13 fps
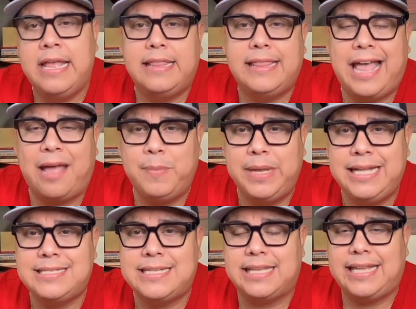that
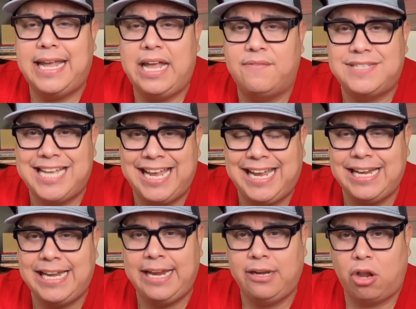means that they have taken
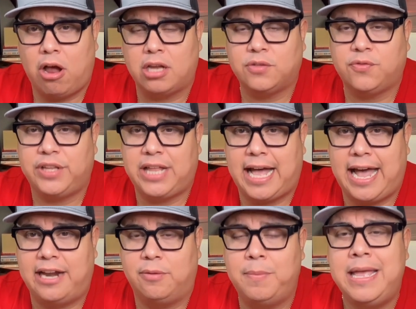a loss for the
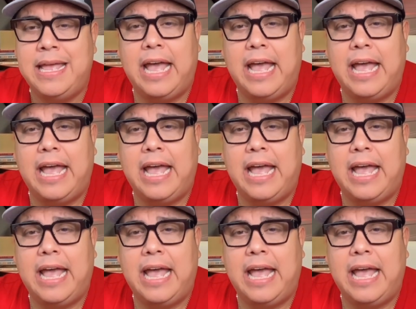item,